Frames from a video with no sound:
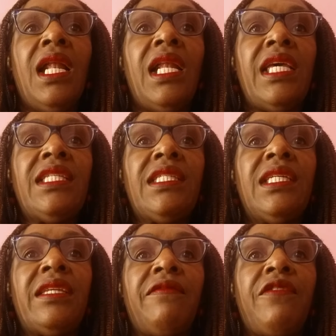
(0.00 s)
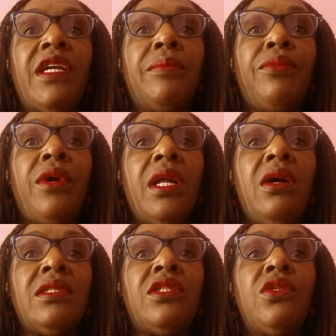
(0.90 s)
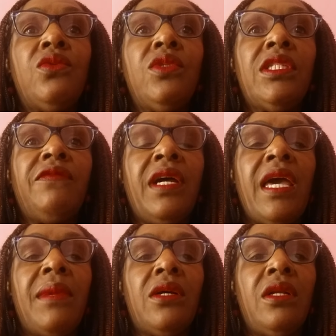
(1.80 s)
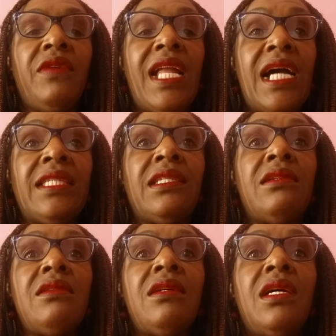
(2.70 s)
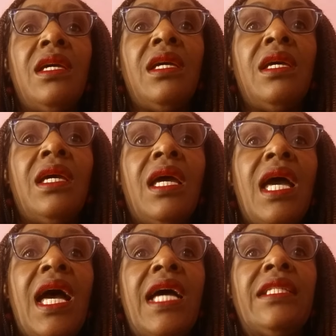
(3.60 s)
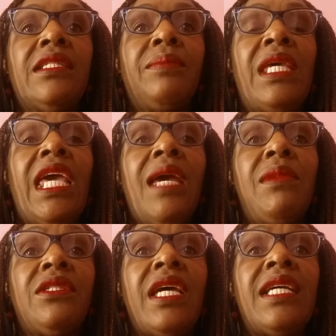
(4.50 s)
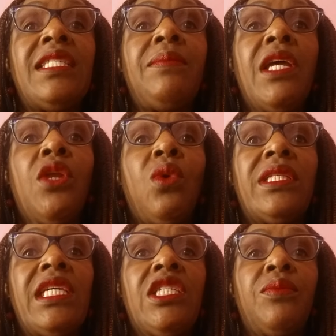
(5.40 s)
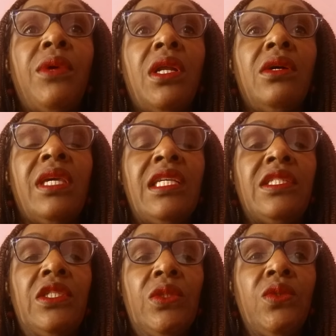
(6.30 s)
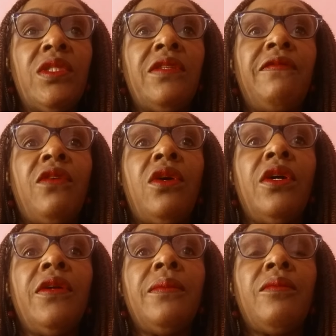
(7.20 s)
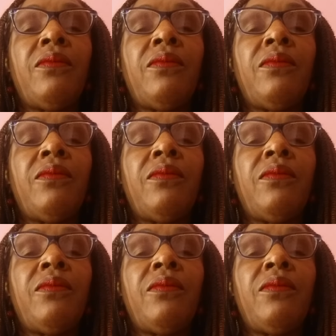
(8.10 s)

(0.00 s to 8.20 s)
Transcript: list the different products used for chemical relaxer, and be able to explain what each product is used for,